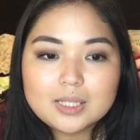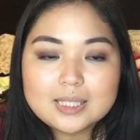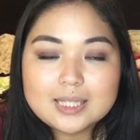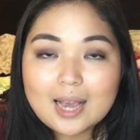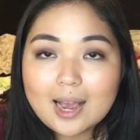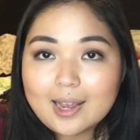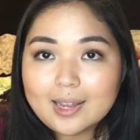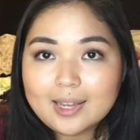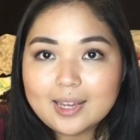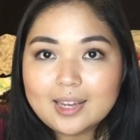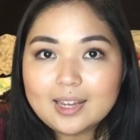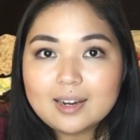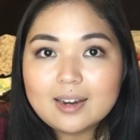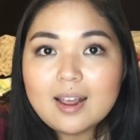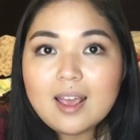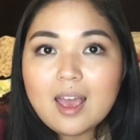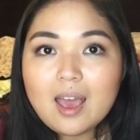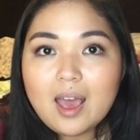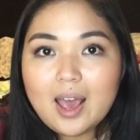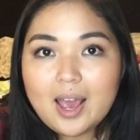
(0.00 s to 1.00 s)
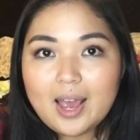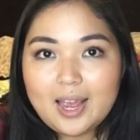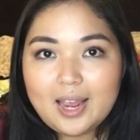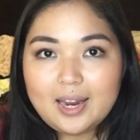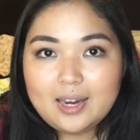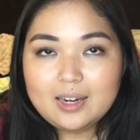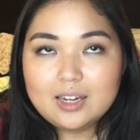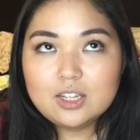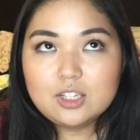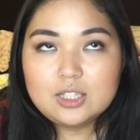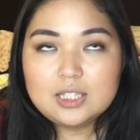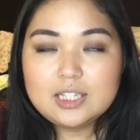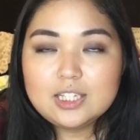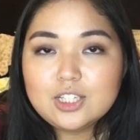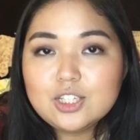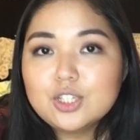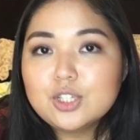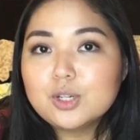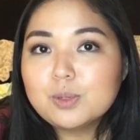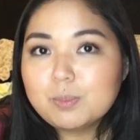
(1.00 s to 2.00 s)
diet and
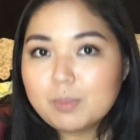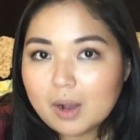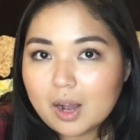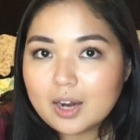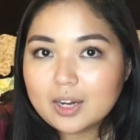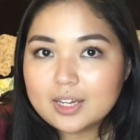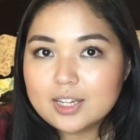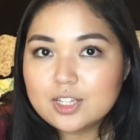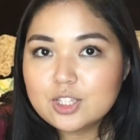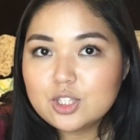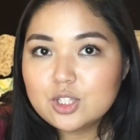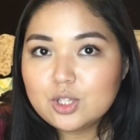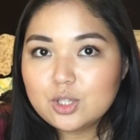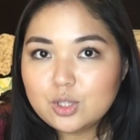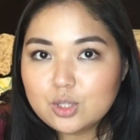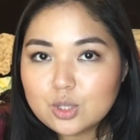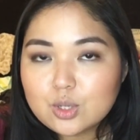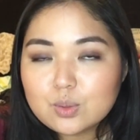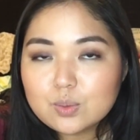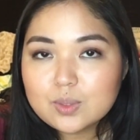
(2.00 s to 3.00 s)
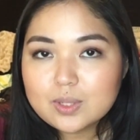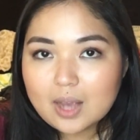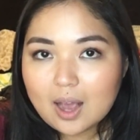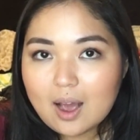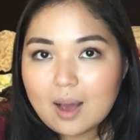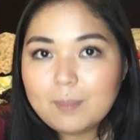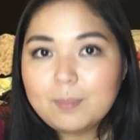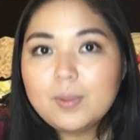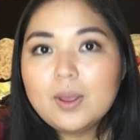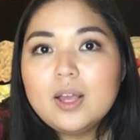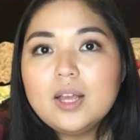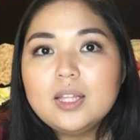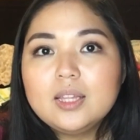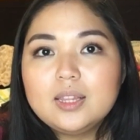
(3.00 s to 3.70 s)
teaching your body to use up